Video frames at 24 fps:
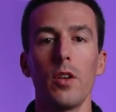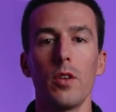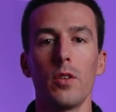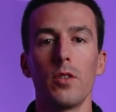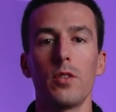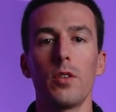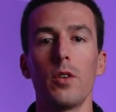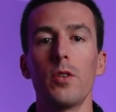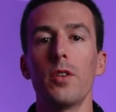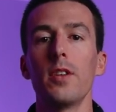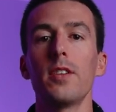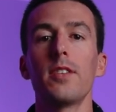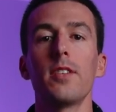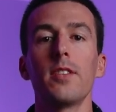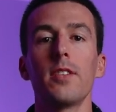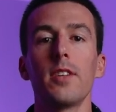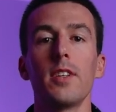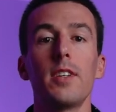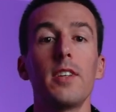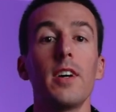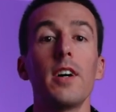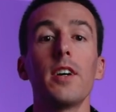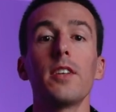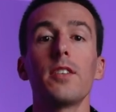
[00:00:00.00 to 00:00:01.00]
So this is
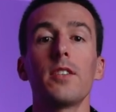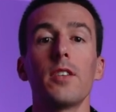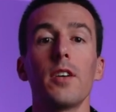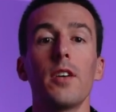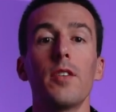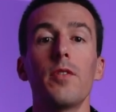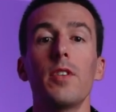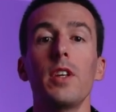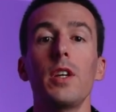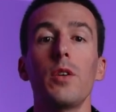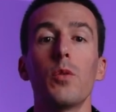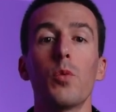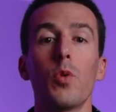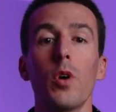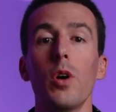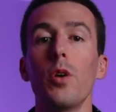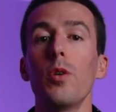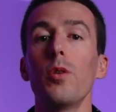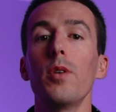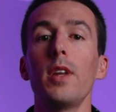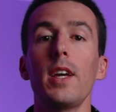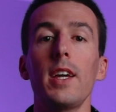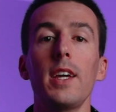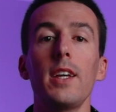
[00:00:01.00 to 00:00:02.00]
a test of the
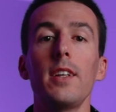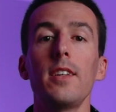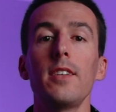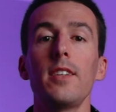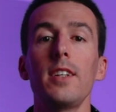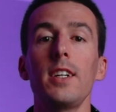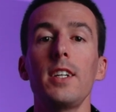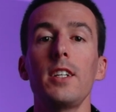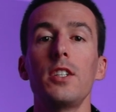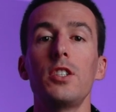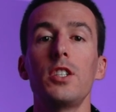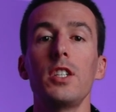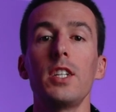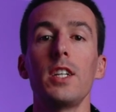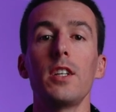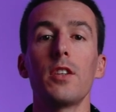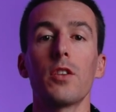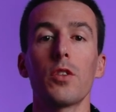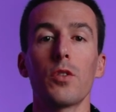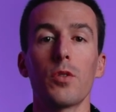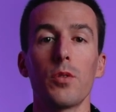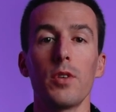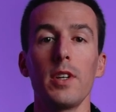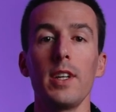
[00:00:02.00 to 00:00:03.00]
Rode
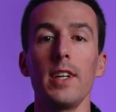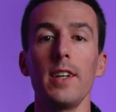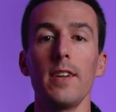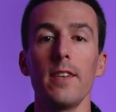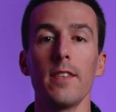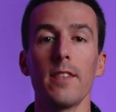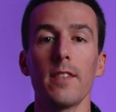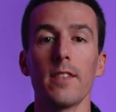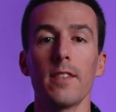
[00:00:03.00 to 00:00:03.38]
NTG3.